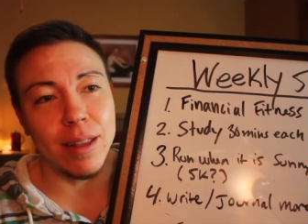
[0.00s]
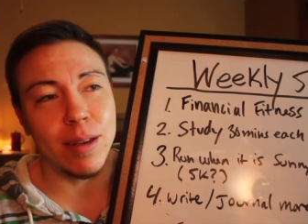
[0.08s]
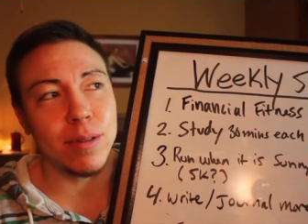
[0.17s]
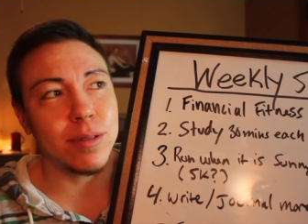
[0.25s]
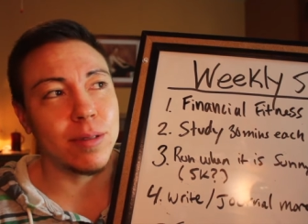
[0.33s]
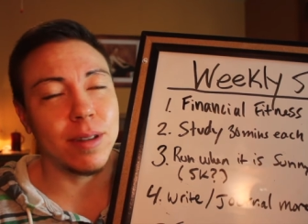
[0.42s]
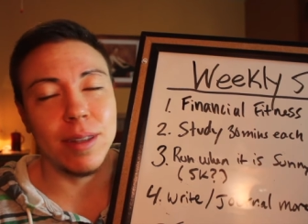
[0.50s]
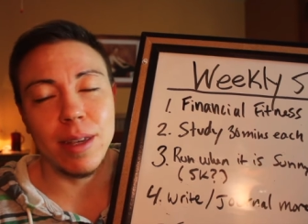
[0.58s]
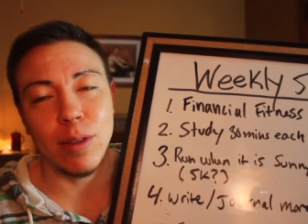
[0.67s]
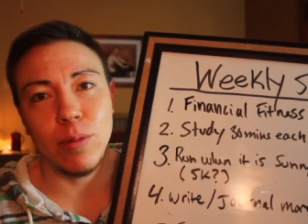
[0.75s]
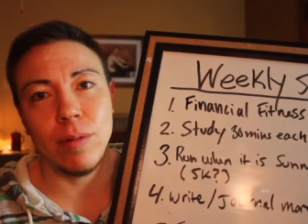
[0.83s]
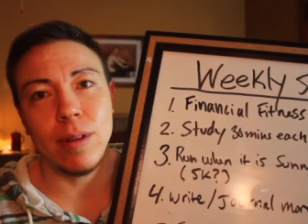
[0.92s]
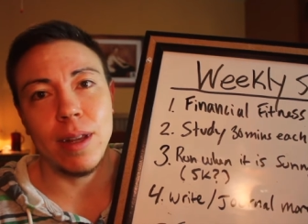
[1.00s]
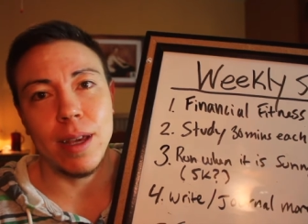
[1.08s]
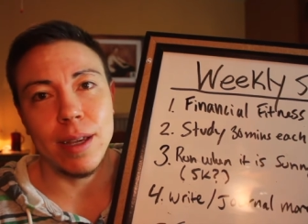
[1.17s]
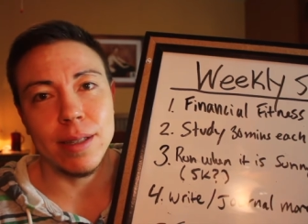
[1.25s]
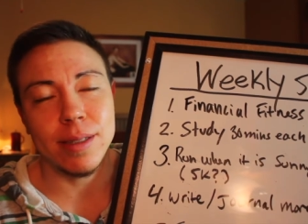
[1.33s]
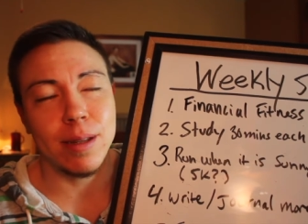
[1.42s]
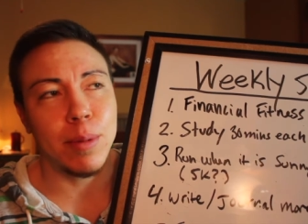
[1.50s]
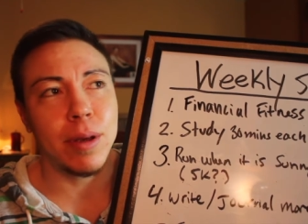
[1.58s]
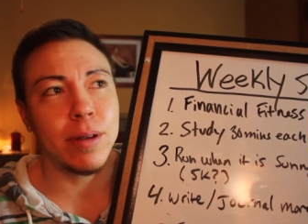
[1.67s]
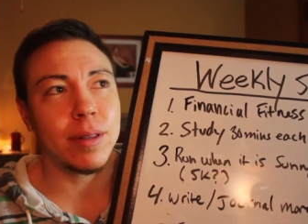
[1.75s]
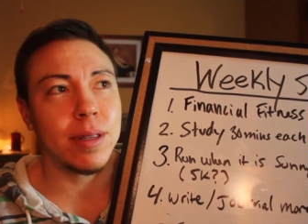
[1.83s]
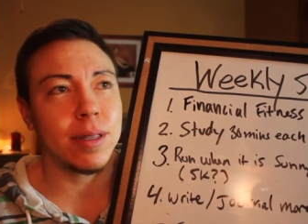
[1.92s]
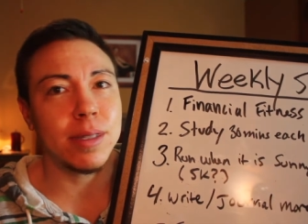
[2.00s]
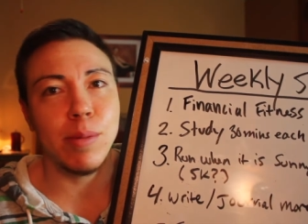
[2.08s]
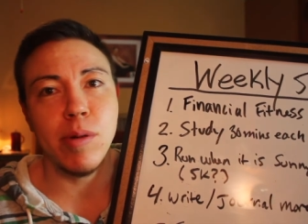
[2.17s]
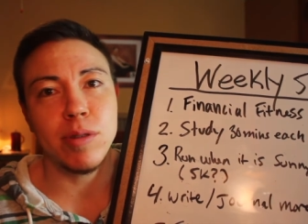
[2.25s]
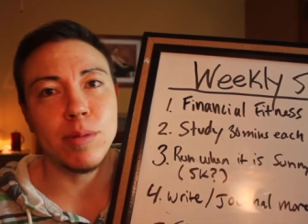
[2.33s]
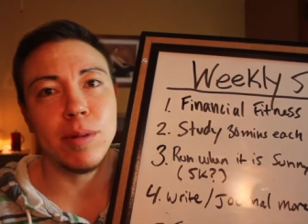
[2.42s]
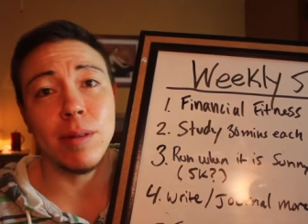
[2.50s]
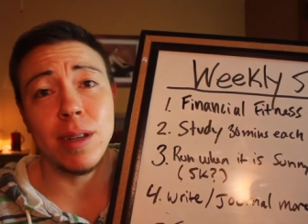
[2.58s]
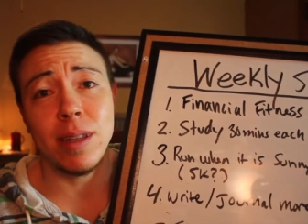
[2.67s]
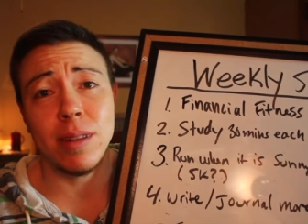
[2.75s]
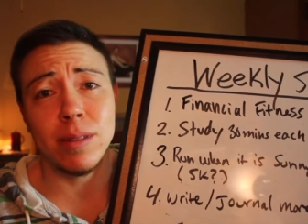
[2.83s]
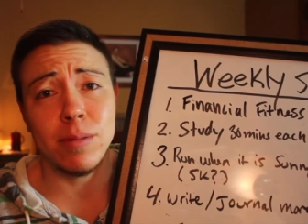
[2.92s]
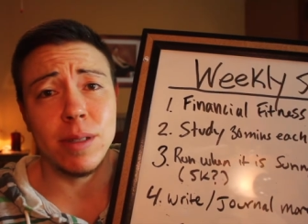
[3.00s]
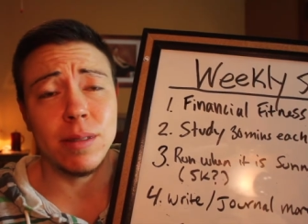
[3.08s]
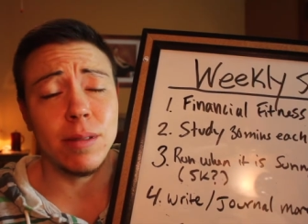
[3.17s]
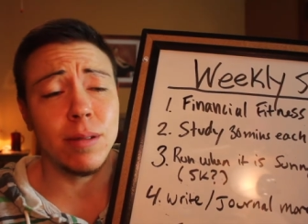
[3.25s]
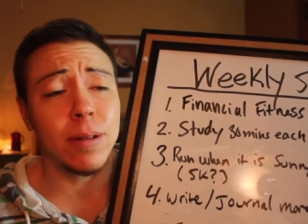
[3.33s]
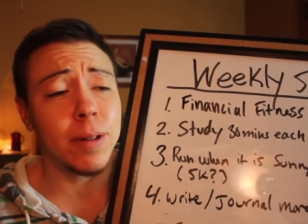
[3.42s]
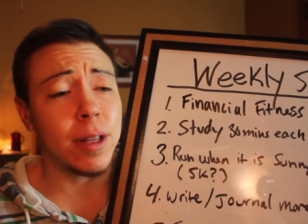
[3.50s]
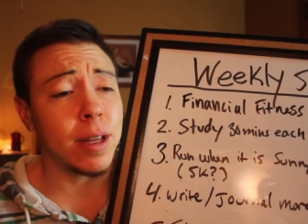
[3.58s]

and that was only like 3 days, and apparently it's supposed to be raining this week too.